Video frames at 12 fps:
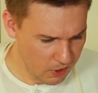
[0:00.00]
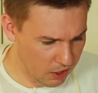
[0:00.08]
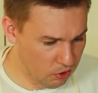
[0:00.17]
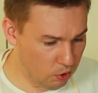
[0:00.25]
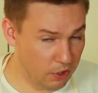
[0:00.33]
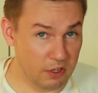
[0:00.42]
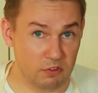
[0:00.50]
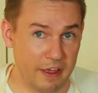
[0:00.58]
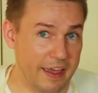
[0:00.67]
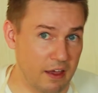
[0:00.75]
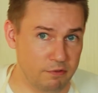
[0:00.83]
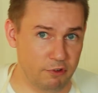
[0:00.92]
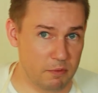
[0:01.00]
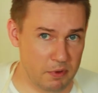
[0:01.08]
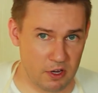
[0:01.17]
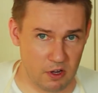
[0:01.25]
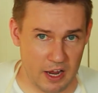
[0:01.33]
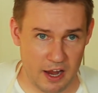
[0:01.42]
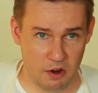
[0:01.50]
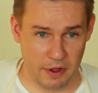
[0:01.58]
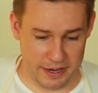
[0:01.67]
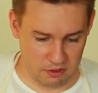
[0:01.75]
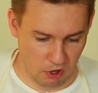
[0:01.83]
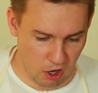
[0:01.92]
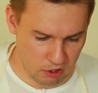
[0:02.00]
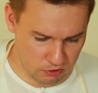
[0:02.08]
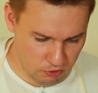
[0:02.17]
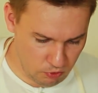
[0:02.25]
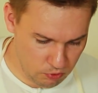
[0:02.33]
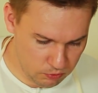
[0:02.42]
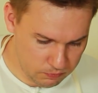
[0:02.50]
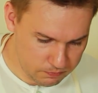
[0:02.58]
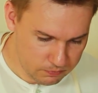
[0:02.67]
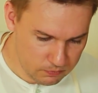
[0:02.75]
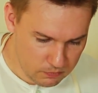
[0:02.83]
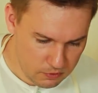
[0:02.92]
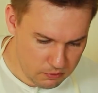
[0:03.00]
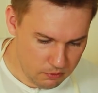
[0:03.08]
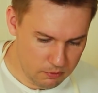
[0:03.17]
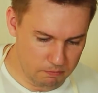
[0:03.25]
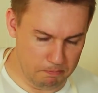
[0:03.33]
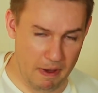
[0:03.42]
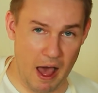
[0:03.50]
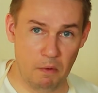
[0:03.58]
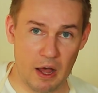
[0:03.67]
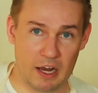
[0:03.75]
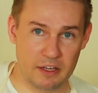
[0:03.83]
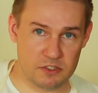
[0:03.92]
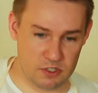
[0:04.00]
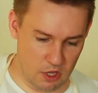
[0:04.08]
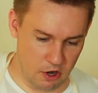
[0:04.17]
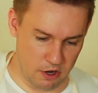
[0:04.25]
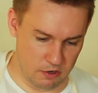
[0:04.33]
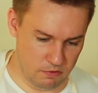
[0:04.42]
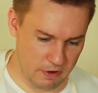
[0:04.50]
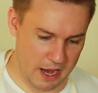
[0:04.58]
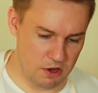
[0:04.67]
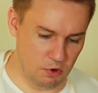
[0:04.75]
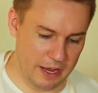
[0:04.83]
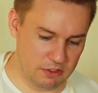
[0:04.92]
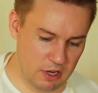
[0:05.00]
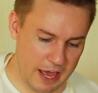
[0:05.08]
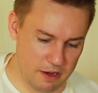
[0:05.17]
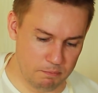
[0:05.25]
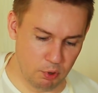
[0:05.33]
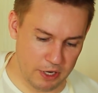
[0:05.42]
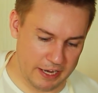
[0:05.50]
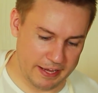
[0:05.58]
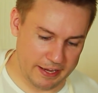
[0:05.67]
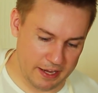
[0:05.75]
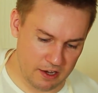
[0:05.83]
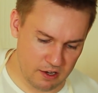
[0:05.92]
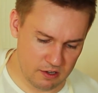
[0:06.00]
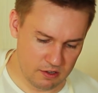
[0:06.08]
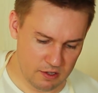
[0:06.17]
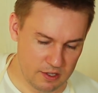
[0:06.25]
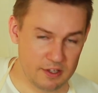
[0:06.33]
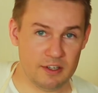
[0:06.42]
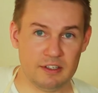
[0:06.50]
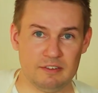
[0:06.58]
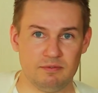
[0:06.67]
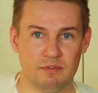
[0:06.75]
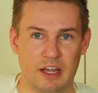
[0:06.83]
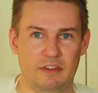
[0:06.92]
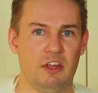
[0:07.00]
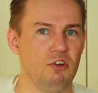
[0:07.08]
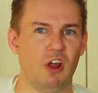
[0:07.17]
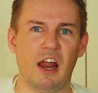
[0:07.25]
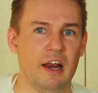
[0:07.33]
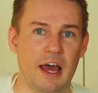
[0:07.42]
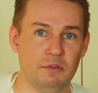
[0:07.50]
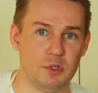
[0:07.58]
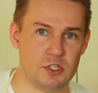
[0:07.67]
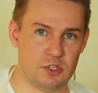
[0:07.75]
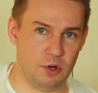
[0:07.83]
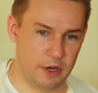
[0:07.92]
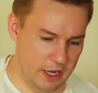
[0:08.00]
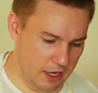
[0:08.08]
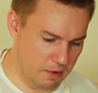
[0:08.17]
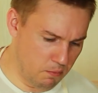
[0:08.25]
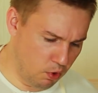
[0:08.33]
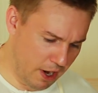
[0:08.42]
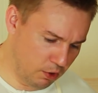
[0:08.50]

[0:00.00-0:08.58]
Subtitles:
According to every Bicolano I talk to, bawal is stir, right? You get to like put it in, and then you're not allowed to stir it anymore.